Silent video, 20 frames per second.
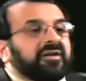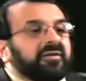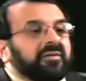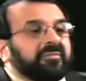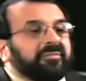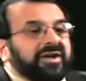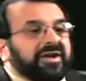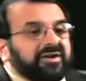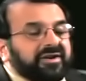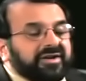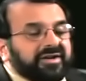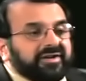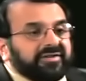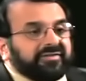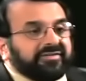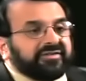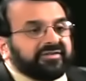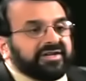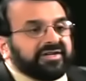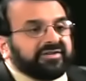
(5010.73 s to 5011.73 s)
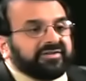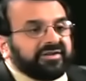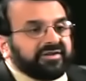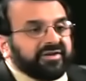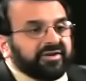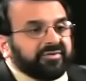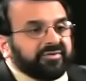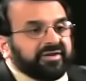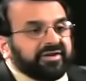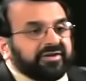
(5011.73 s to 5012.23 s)
Americans need to
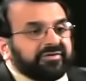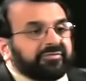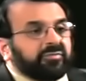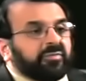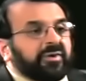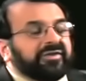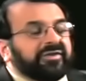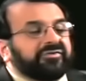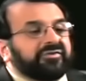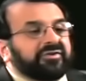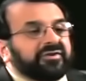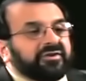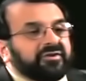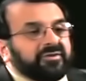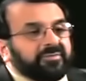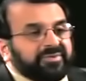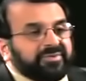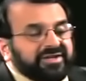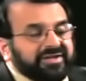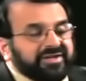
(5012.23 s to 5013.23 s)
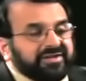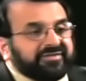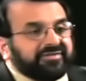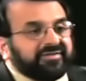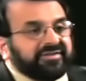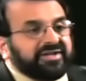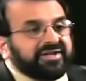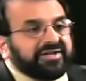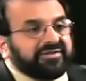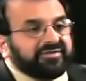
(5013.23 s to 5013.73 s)
know this. Western
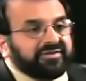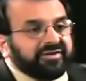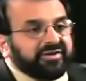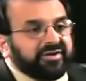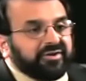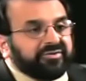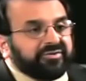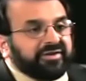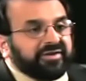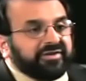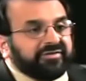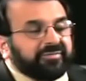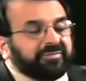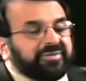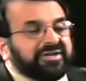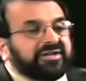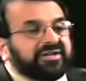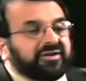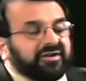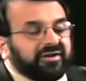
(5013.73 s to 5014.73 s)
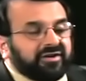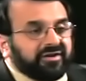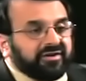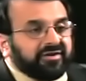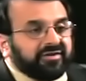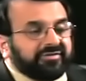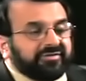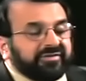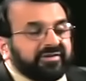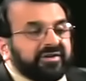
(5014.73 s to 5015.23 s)
Europeans need to know this
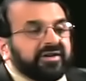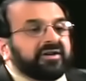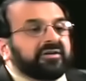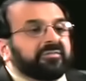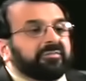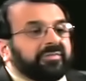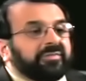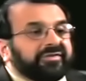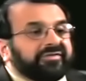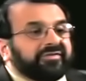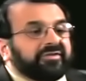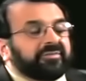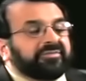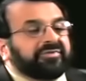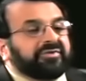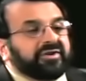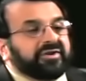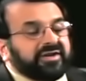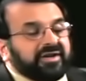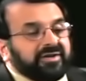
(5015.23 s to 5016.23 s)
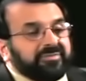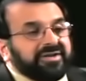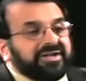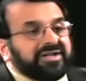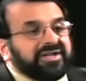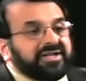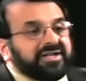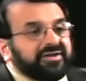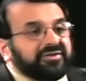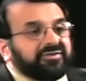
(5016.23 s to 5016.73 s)
because Muslims are
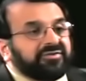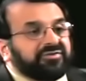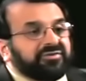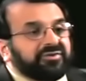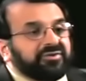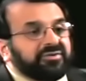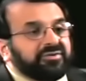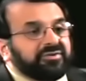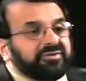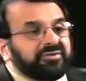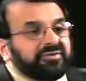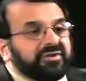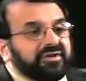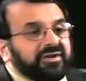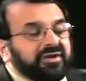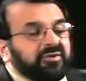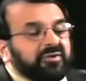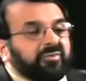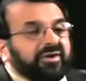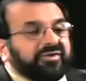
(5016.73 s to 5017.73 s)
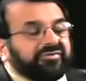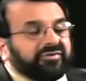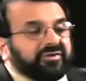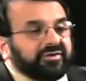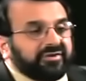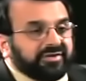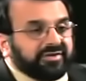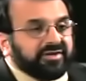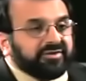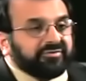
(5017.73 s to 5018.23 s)
coming into
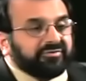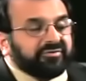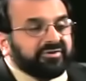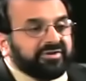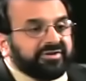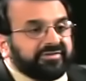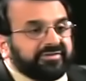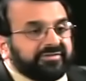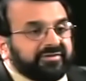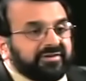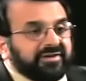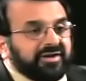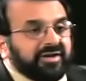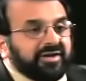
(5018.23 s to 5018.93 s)
Western countries